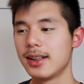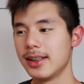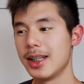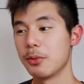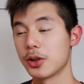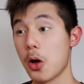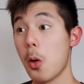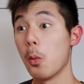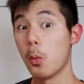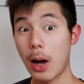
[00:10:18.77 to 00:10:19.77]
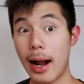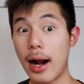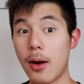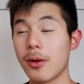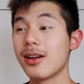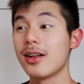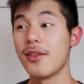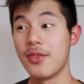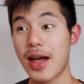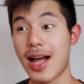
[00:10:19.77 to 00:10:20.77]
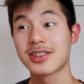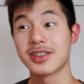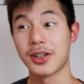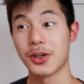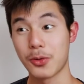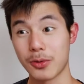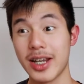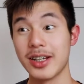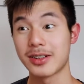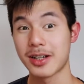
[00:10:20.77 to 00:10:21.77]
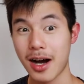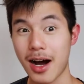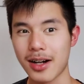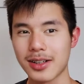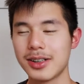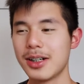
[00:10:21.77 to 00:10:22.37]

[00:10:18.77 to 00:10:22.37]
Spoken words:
they would go, "Wow, that's a great cock."